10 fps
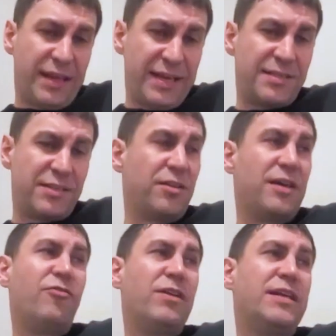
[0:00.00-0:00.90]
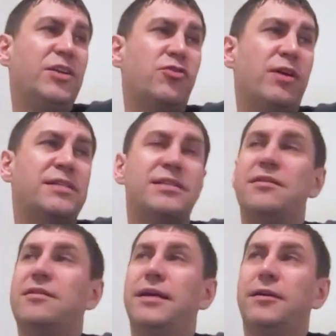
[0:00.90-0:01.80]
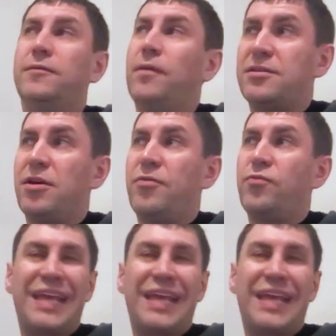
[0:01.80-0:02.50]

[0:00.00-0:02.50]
And here's the other really interesting thing is that,